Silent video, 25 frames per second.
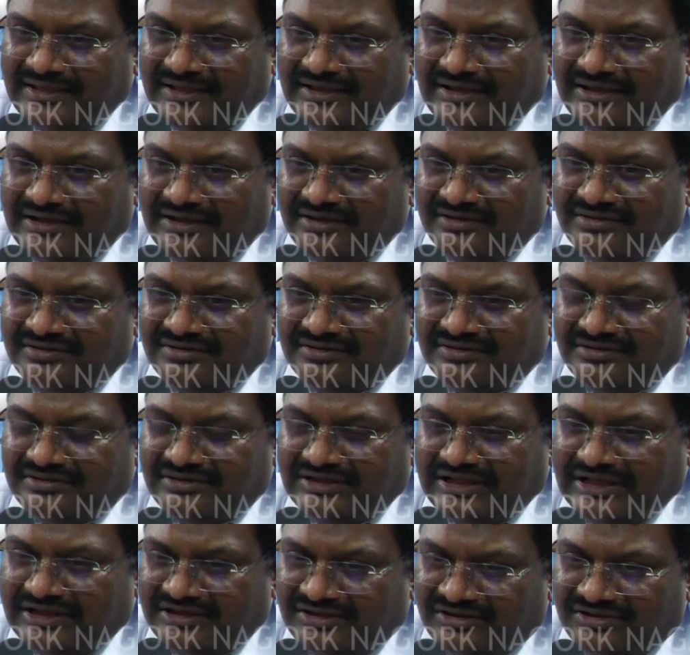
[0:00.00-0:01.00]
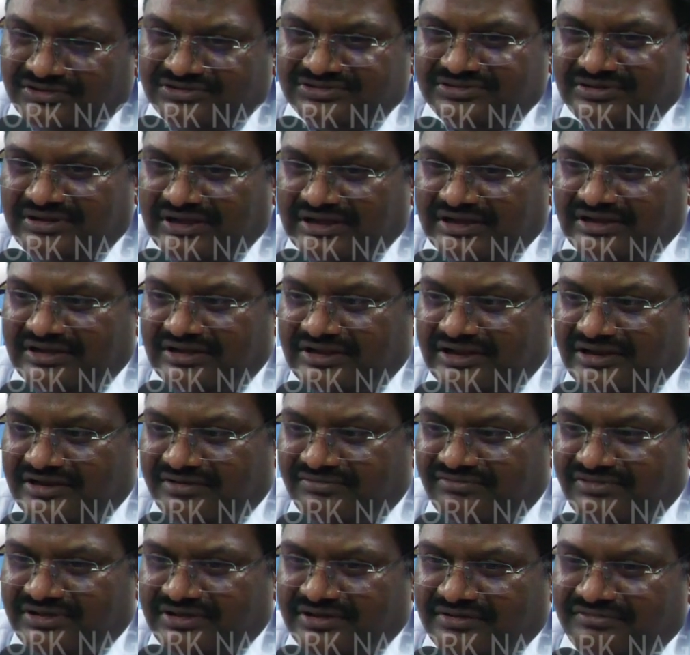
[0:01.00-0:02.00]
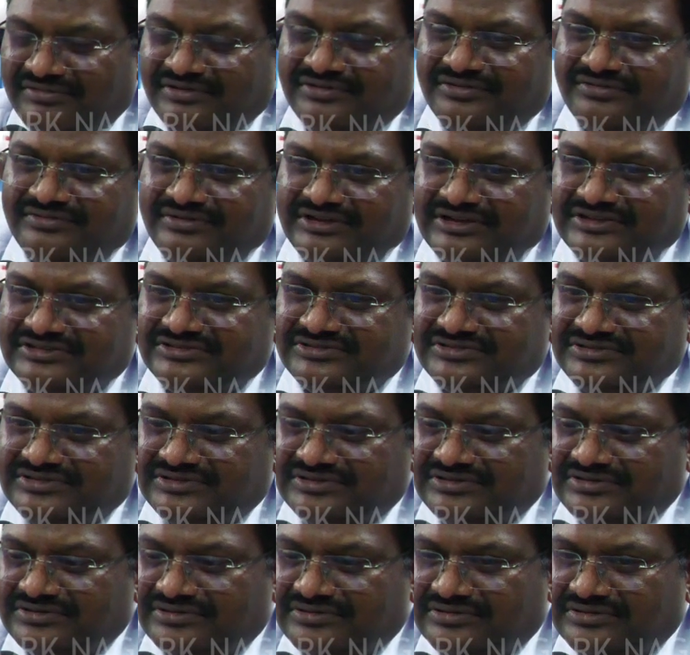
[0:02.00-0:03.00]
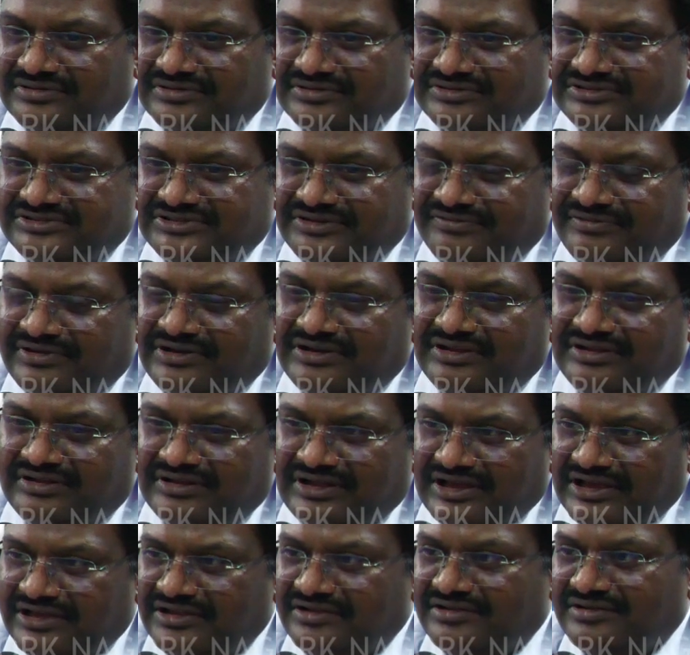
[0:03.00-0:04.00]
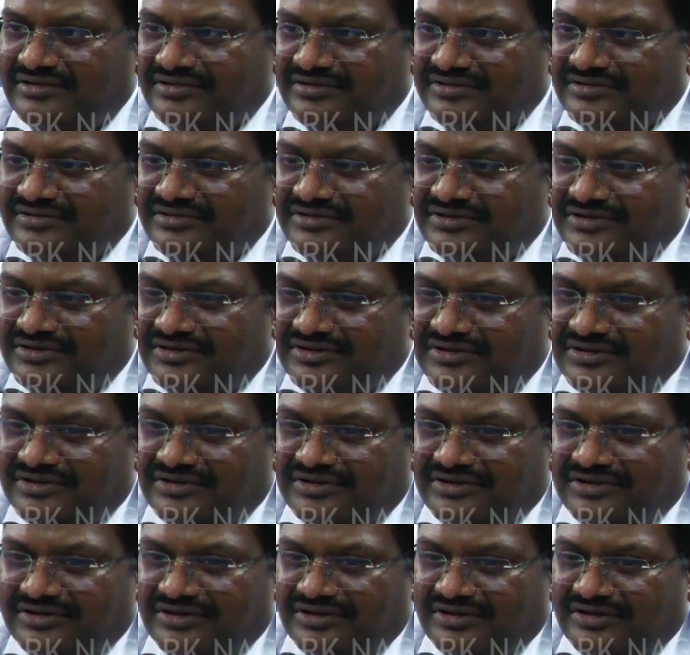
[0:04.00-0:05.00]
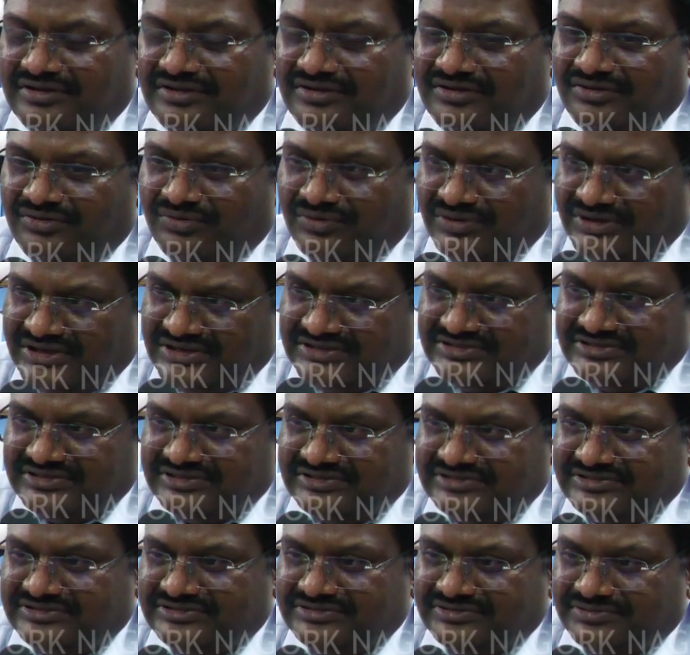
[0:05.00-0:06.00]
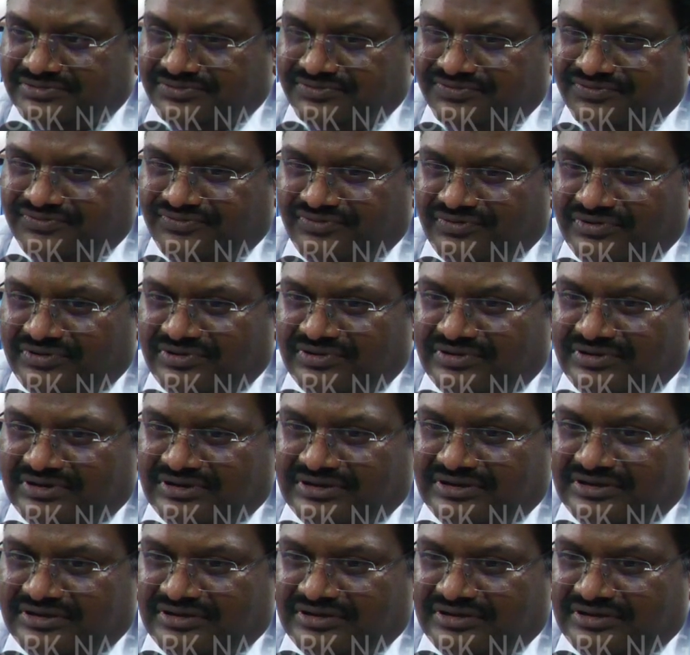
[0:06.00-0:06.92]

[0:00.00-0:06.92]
And across Nagaland, we have advertised 79 locations for